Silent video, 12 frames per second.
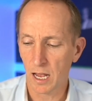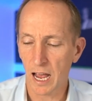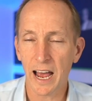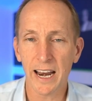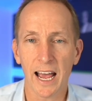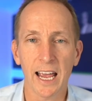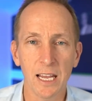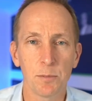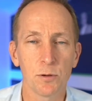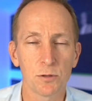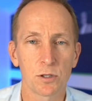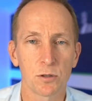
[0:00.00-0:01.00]

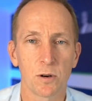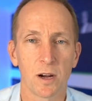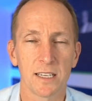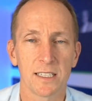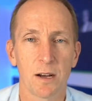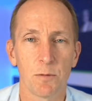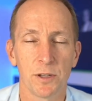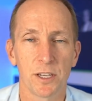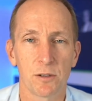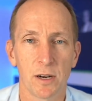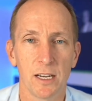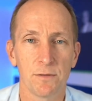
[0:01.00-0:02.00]
unable to write down what they're
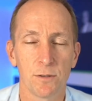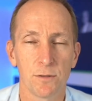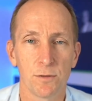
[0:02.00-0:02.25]
grateful